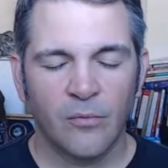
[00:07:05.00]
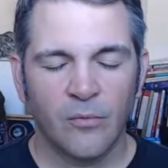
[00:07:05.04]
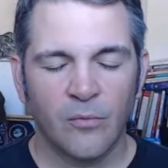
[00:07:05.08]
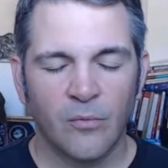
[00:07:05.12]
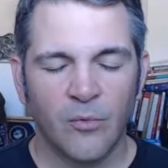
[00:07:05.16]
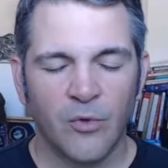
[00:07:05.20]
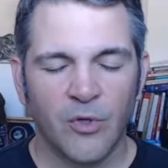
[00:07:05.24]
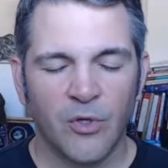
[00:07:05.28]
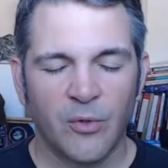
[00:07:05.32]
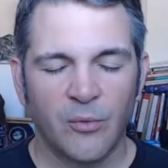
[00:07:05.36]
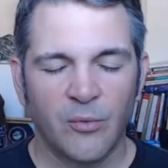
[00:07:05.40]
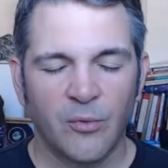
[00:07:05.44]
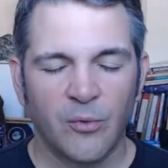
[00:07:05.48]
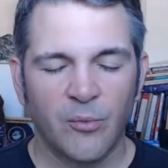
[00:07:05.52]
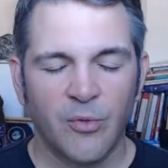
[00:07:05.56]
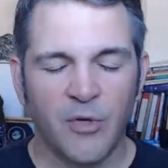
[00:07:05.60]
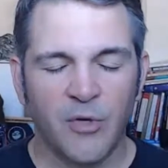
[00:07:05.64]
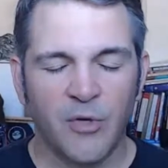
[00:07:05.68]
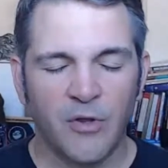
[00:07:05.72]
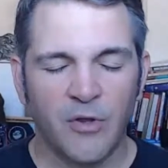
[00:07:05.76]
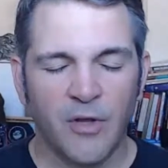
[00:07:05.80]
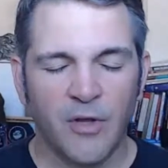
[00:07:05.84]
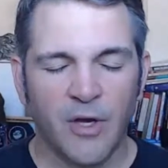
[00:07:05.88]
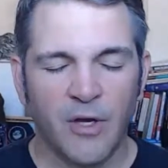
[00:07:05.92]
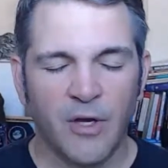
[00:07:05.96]
And we can
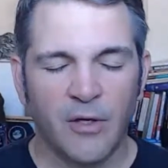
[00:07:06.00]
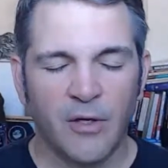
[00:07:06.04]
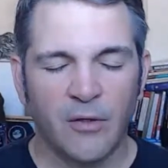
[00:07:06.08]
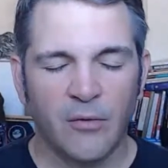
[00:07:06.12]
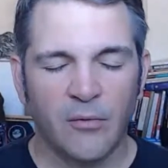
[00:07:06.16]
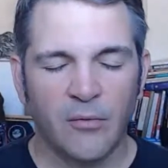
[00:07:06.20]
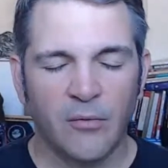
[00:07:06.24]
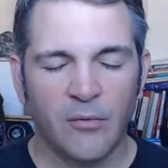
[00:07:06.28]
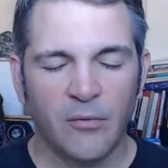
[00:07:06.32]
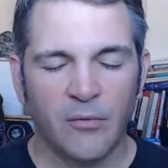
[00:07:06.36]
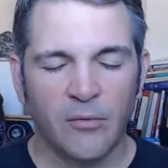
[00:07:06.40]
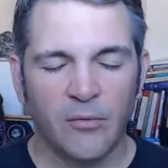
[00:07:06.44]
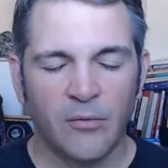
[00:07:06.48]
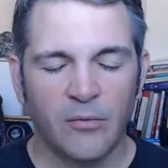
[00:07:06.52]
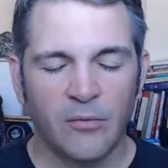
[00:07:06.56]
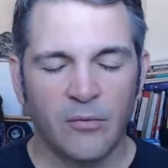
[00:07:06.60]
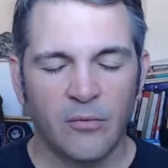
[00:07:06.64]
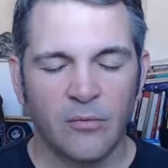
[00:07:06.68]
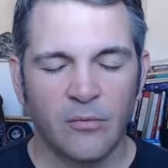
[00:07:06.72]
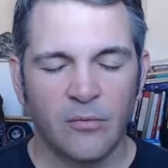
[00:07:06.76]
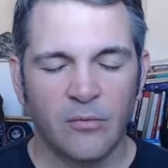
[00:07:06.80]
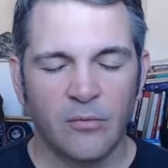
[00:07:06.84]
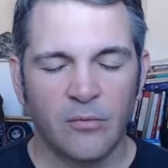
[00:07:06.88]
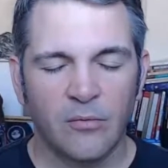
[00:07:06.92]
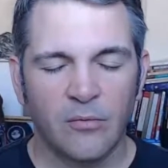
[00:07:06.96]
repeat that
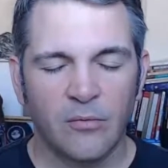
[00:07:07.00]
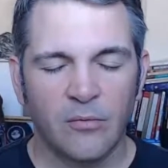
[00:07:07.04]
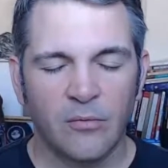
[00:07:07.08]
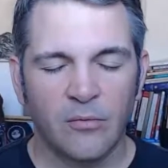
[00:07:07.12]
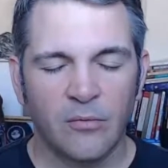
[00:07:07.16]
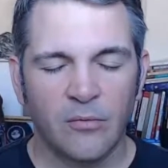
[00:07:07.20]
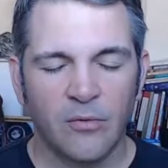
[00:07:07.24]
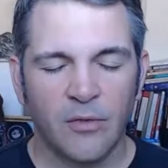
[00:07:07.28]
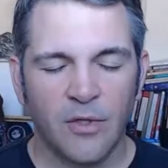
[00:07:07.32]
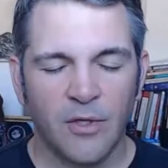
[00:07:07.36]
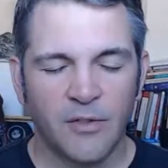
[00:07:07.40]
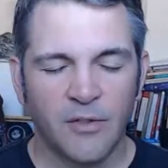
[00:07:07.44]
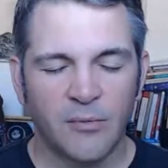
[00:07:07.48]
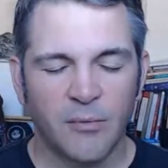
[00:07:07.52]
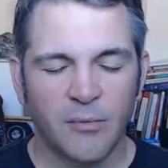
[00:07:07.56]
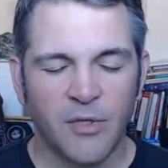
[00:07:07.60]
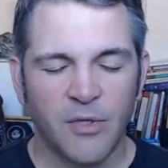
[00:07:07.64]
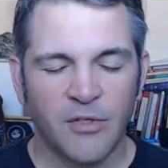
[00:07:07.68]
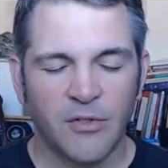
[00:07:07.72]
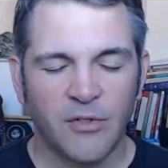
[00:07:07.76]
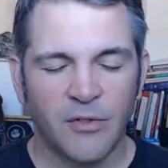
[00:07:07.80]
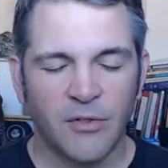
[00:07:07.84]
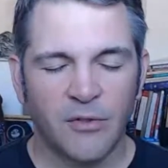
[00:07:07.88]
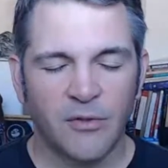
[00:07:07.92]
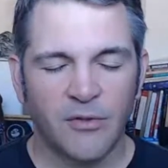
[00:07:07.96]

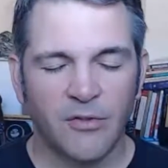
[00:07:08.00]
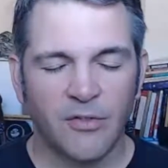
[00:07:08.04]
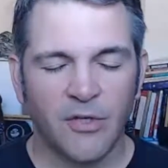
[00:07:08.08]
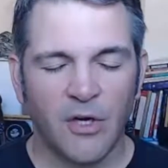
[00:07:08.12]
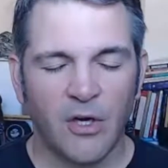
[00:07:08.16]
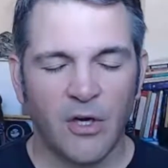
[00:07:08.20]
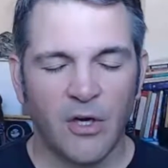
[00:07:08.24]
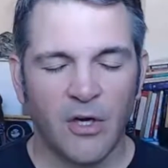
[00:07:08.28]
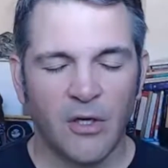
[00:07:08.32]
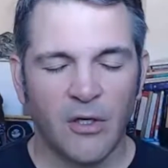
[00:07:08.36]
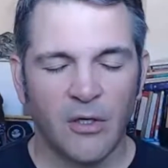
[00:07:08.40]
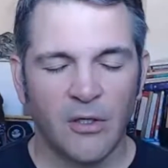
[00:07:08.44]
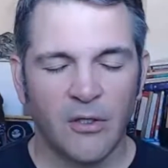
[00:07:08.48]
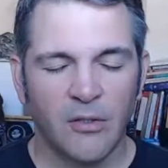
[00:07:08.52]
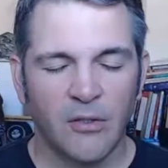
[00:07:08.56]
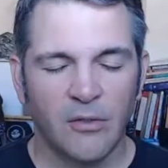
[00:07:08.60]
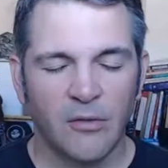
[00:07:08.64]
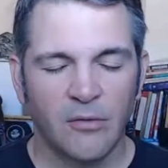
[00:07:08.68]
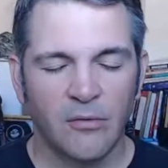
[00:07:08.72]
mental talk,